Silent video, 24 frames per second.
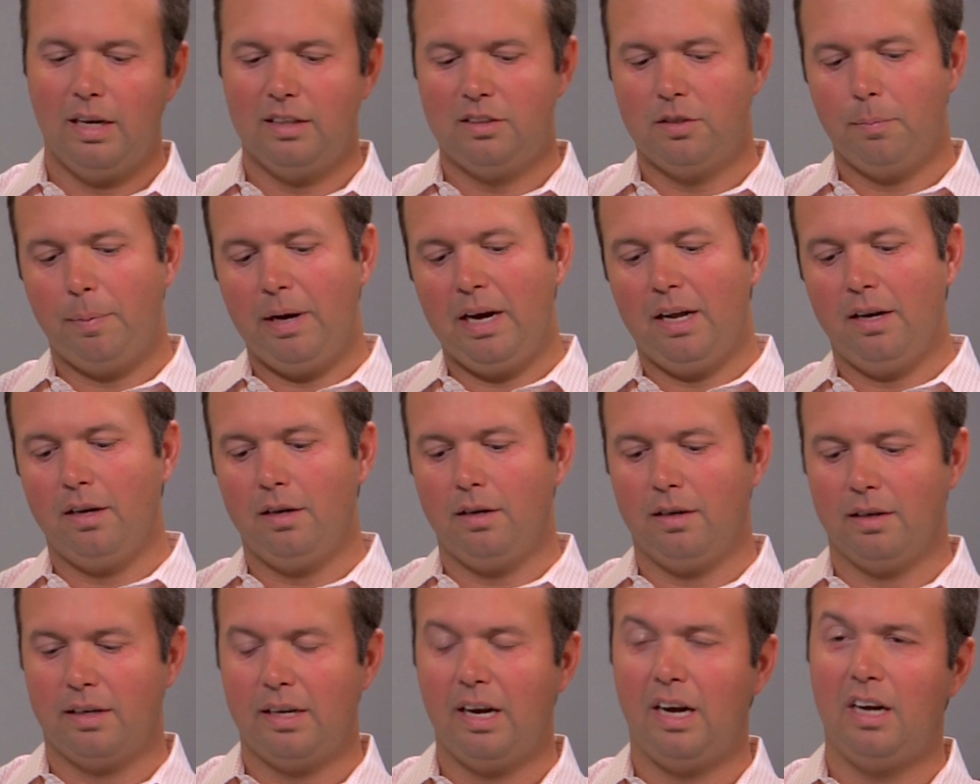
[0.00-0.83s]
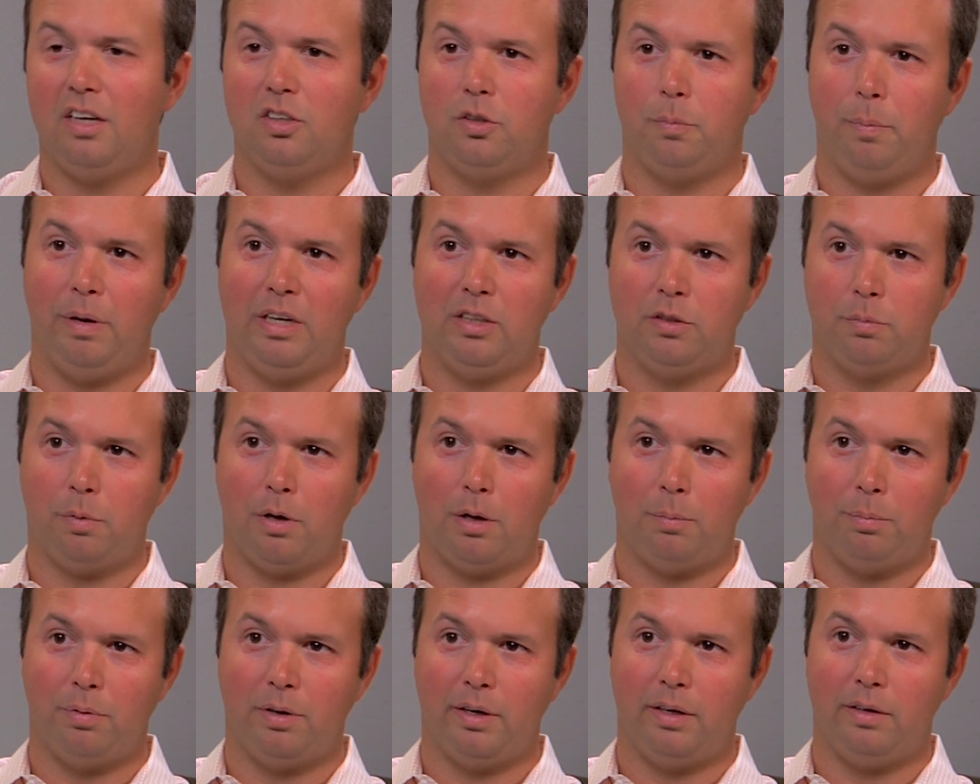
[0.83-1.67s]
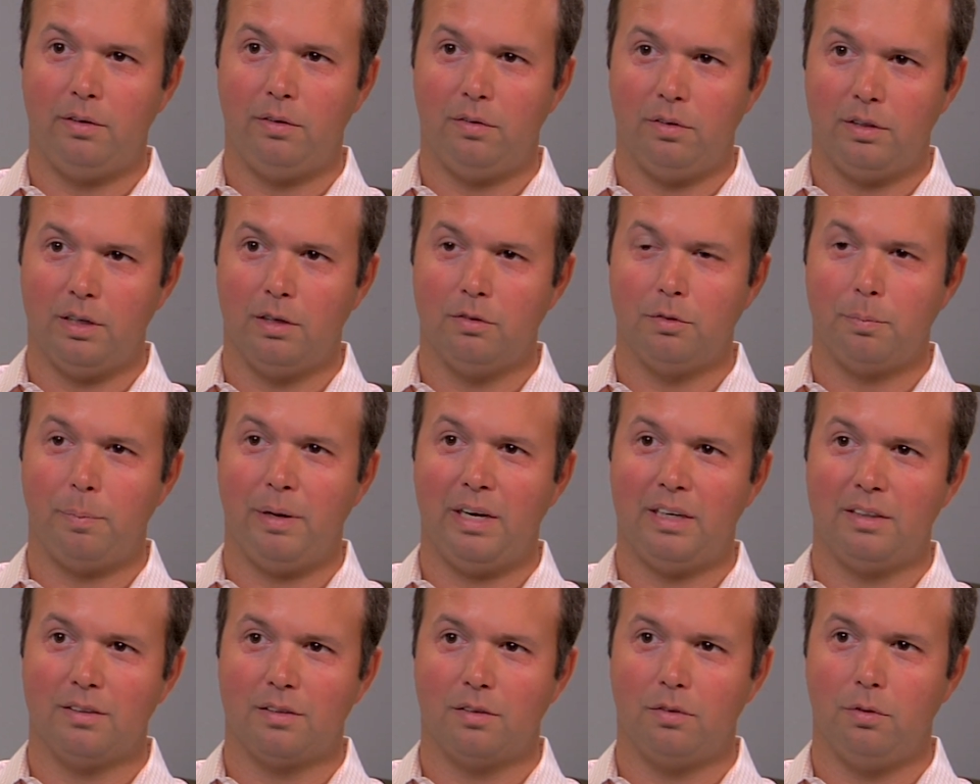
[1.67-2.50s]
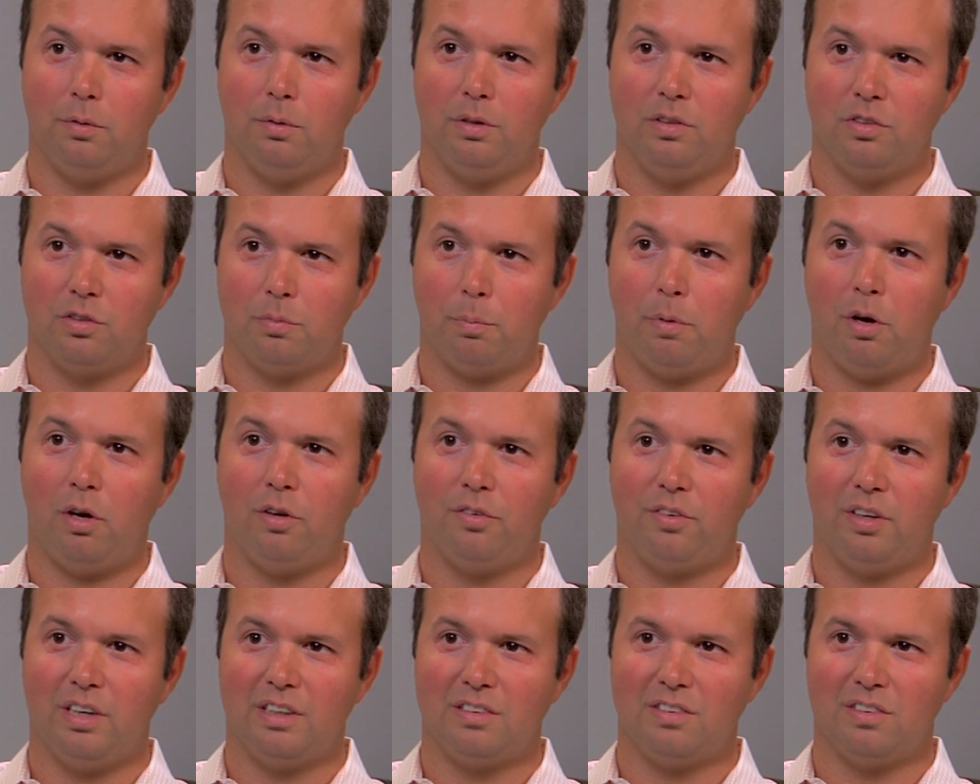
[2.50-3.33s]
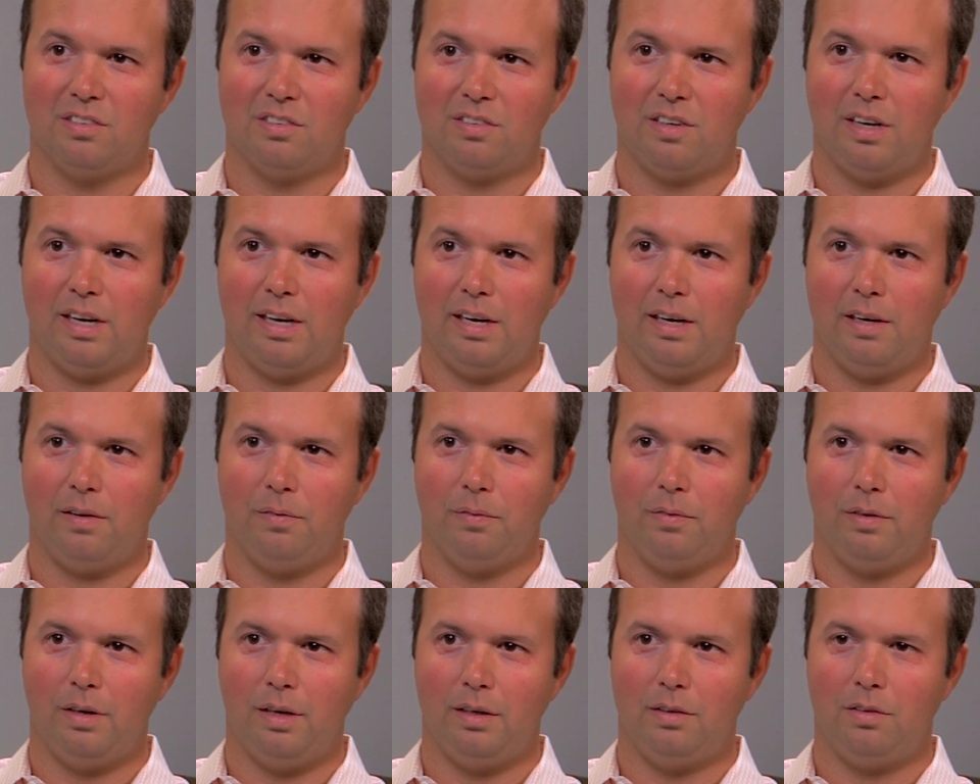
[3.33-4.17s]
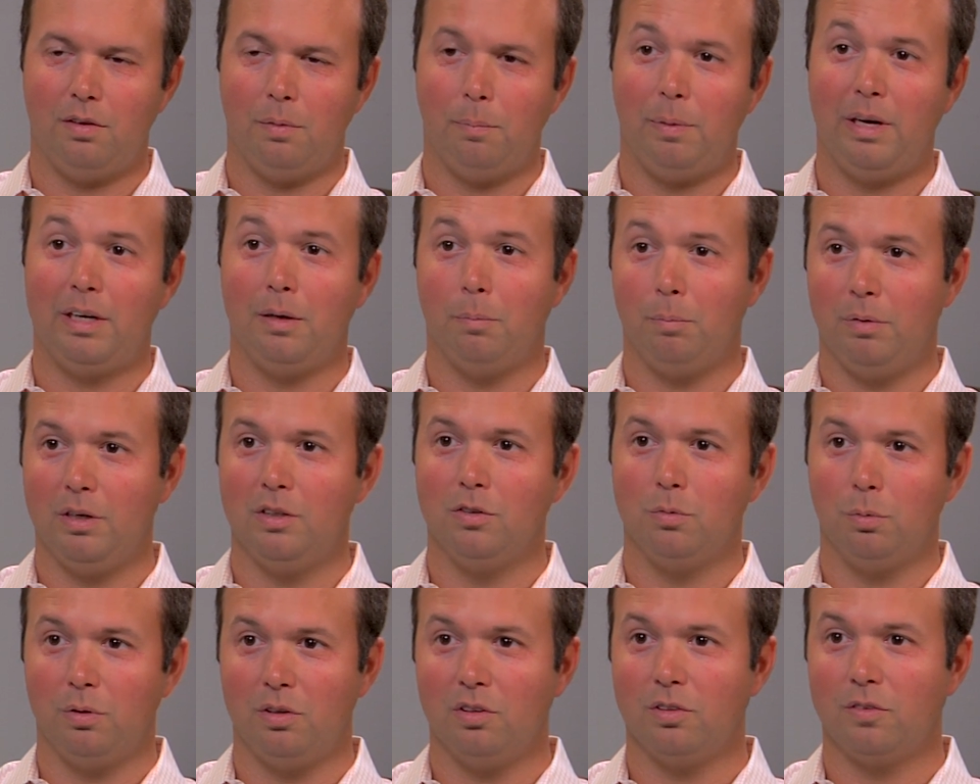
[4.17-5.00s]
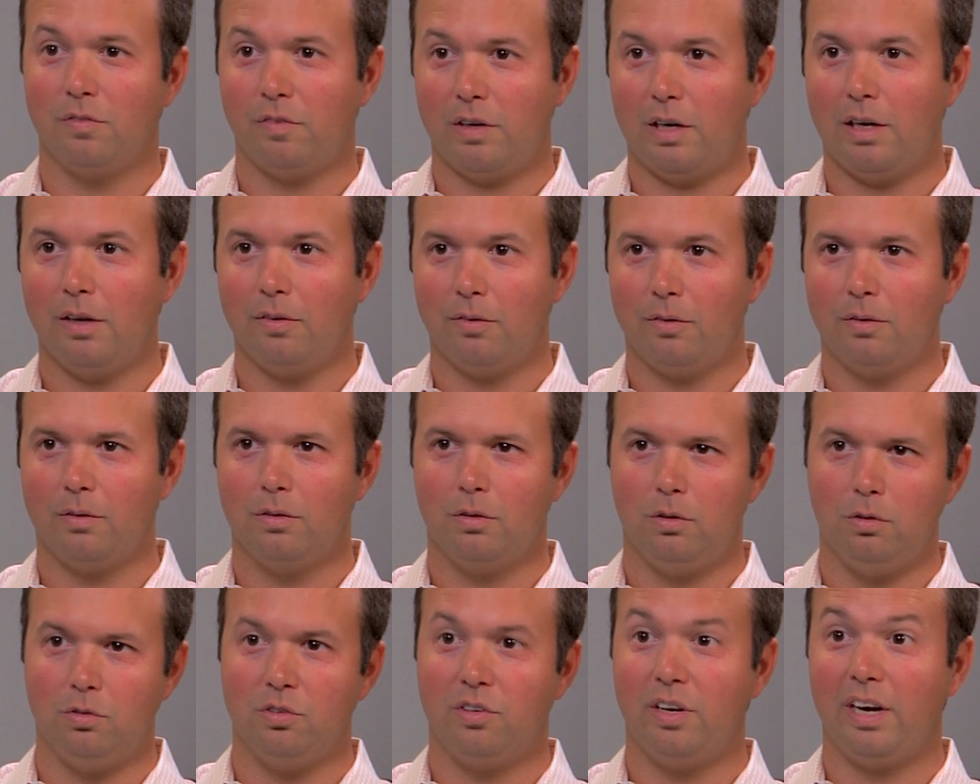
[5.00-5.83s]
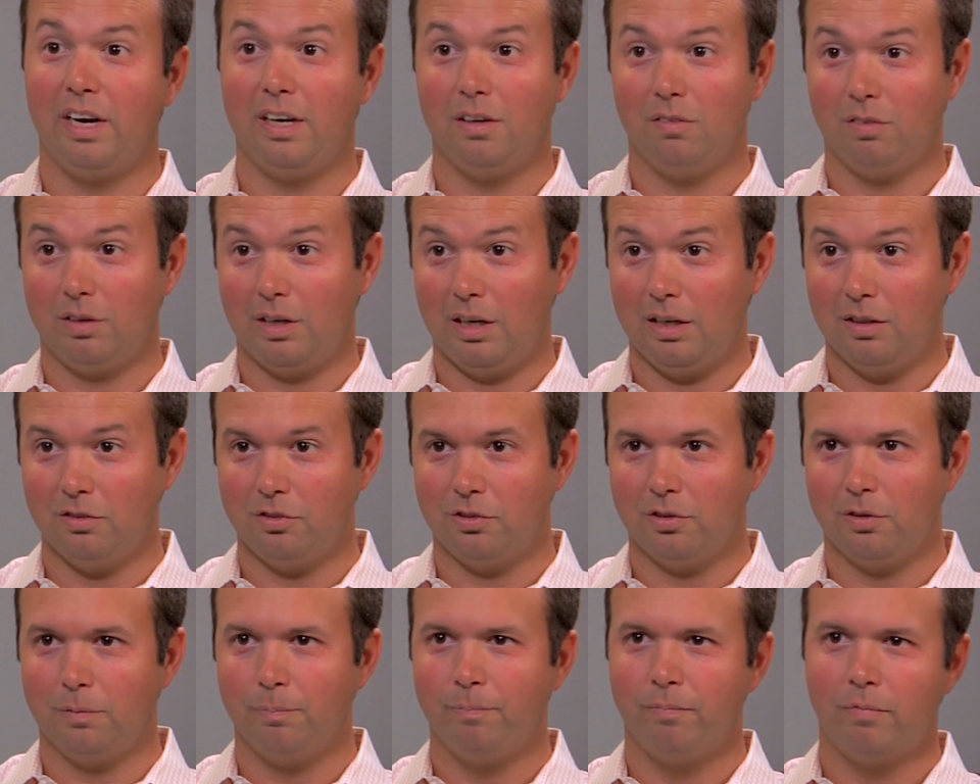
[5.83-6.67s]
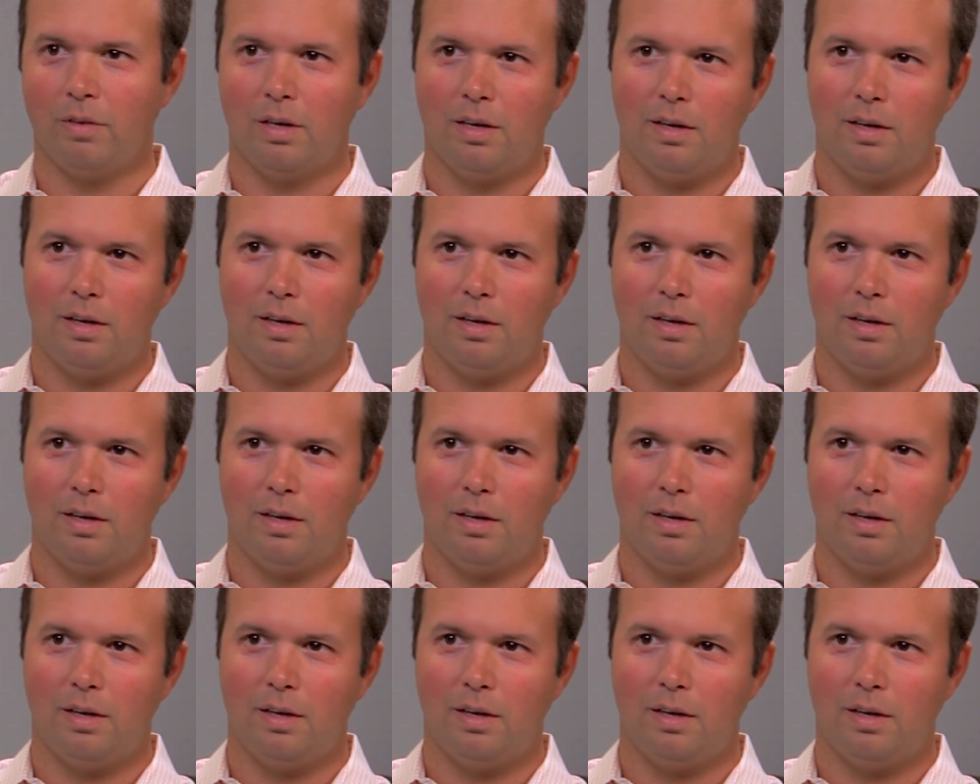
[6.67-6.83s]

It's about a college baseball player who comes back to his small Texas town to make amends with his father, who's dying of cancer.